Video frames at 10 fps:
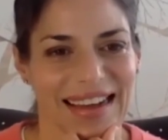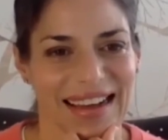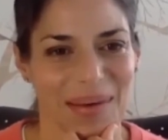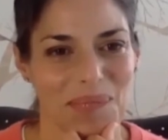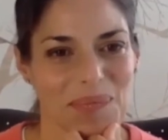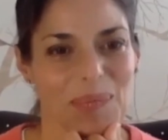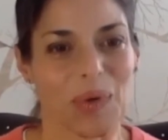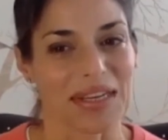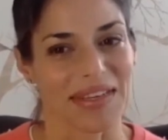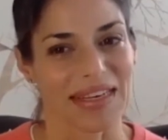more
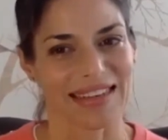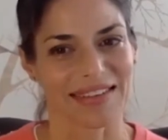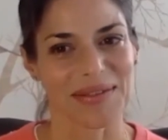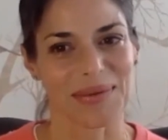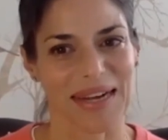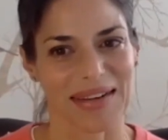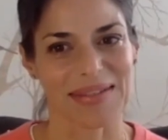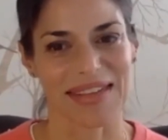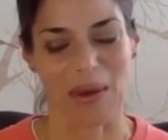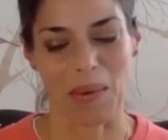even keeled around to
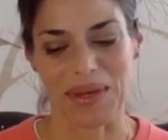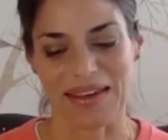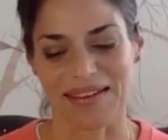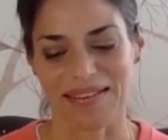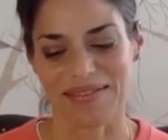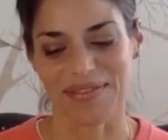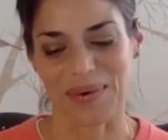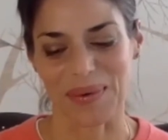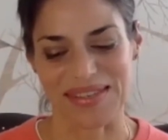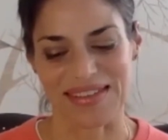help me
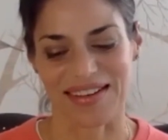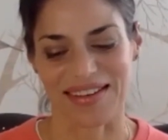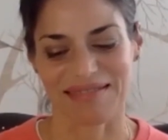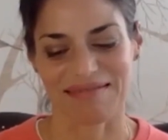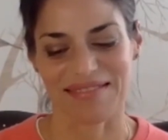focus on